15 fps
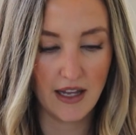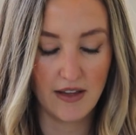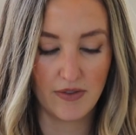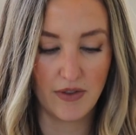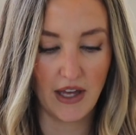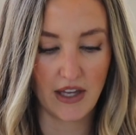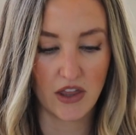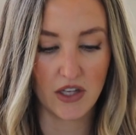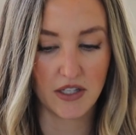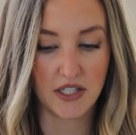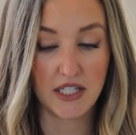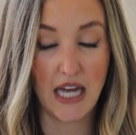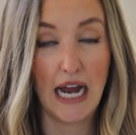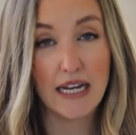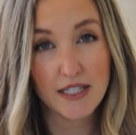it, like the
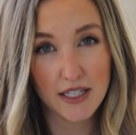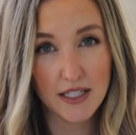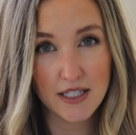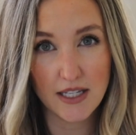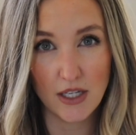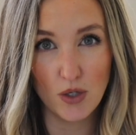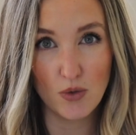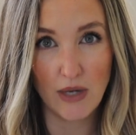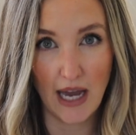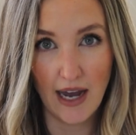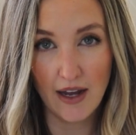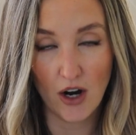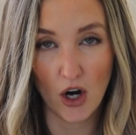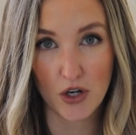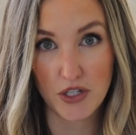sizes that you
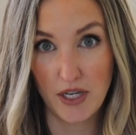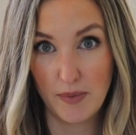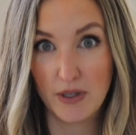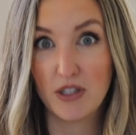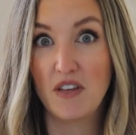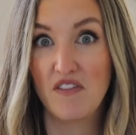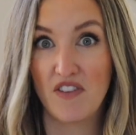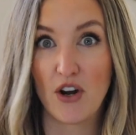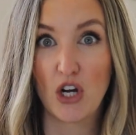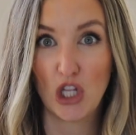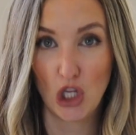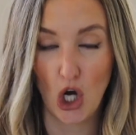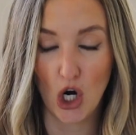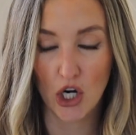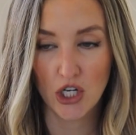get are typically very
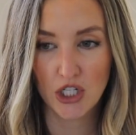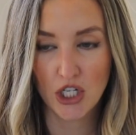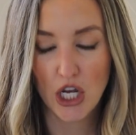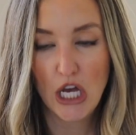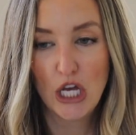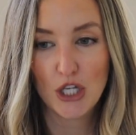large,